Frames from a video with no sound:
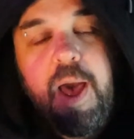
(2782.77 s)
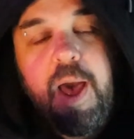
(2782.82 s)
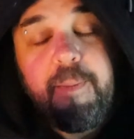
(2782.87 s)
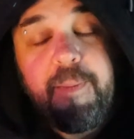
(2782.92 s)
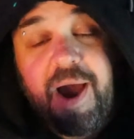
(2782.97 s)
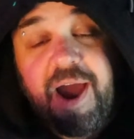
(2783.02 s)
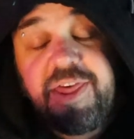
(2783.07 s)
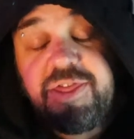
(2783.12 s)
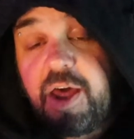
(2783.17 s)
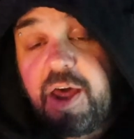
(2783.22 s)

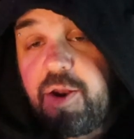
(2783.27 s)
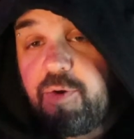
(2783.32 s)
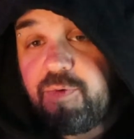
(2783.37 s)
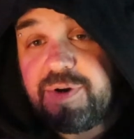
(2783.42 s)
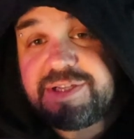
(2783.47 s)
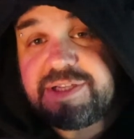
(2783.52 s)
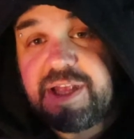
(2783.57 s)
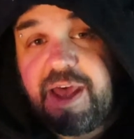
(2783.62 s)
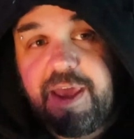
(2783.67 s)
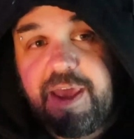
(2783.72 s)
I thought it
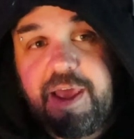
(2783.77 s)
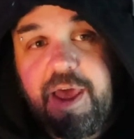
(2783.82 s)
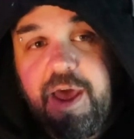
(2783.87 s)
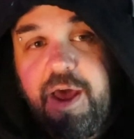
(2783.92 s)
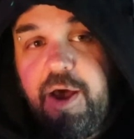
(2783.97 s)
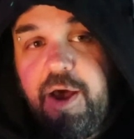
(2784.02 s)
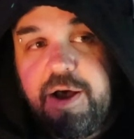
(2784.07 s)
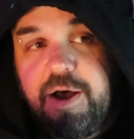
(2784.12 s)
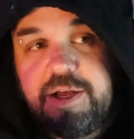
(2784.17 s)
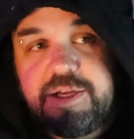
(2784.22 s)
was like
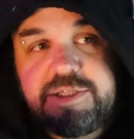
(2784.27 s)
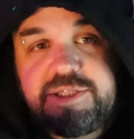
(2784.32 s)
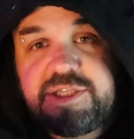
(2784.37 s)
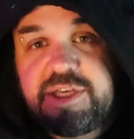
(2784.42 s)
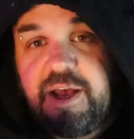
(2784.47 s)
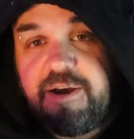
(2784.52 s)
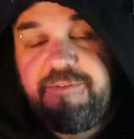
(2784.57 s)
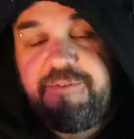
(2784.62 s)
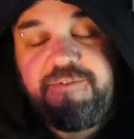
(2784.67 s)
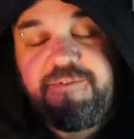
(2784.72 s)

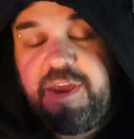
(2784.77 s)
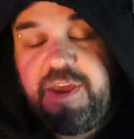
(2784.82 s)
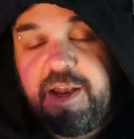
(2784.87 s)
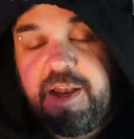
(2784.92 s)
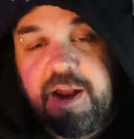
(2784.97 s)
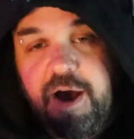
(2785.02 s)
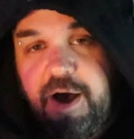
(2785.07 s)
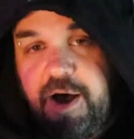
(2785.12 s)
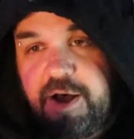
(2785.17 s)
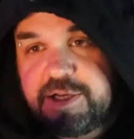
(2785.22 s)

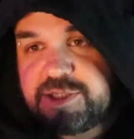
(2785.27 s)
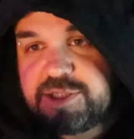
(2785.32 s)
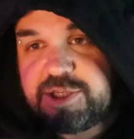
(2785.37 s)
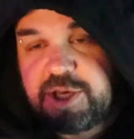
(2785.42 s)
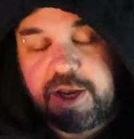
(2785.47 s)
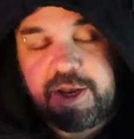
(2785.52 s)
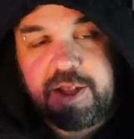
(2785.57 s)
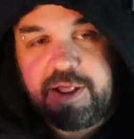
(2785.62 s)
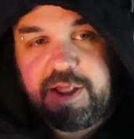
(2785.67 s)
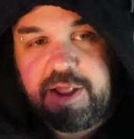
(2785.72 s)
Zafina
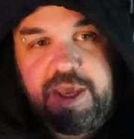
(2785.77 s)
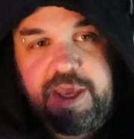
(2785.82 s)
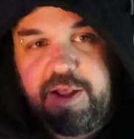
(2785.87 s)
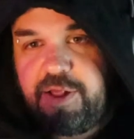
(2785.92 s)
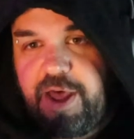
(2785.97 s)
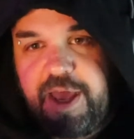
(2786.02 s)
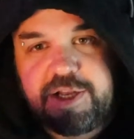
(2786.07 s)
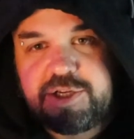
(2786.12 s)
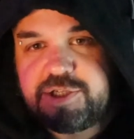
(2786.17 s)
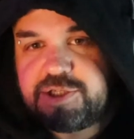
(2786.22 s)
suddenly
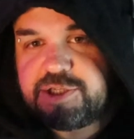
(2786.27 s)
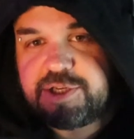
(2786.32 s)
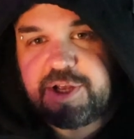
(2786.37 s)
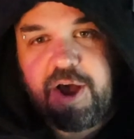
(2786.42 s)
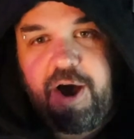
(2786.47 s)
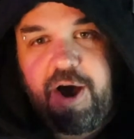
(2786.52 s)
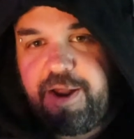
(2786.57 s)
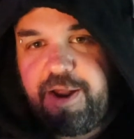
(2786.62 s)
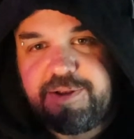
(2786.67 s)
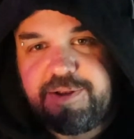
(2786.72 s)
like just
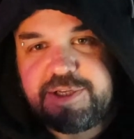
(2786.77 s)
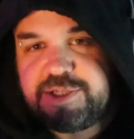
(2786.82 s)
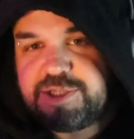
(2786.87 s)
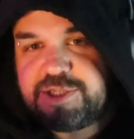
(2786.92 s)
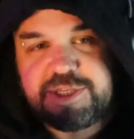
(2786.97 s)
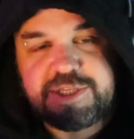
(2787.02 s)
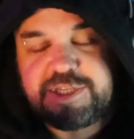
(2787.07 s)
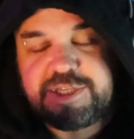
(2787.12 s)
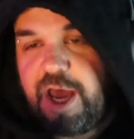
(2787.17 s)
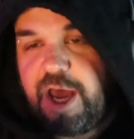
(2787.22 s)
got, just
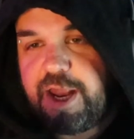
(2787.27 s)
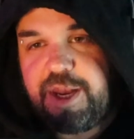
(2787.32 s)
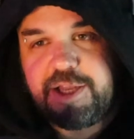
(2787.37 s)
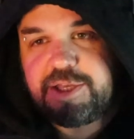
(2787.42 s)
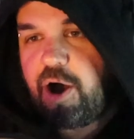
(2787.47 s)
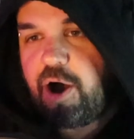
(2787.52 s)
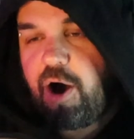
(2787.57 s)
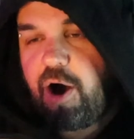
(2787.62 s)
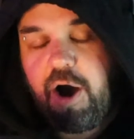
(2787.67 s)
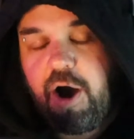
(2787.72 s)
decided
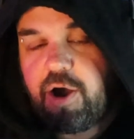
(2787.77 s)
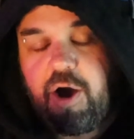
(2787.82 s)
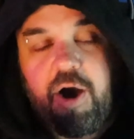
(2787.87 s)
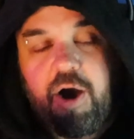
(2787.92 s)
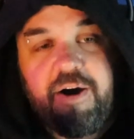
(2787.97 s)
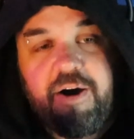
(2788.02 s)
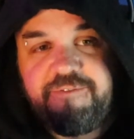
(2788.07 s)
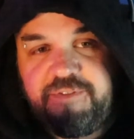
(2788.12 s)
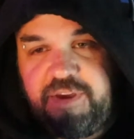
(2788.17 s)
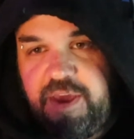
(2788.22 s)
to hawk
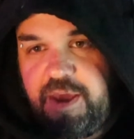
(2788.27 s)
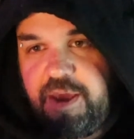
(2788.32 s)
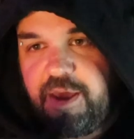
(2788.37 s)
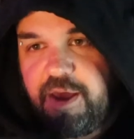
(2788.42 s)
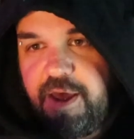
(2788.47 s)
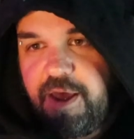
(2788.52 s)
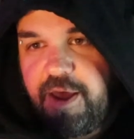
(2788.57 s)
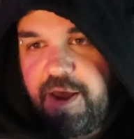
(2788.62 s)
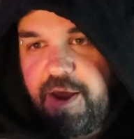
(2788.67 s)
coffee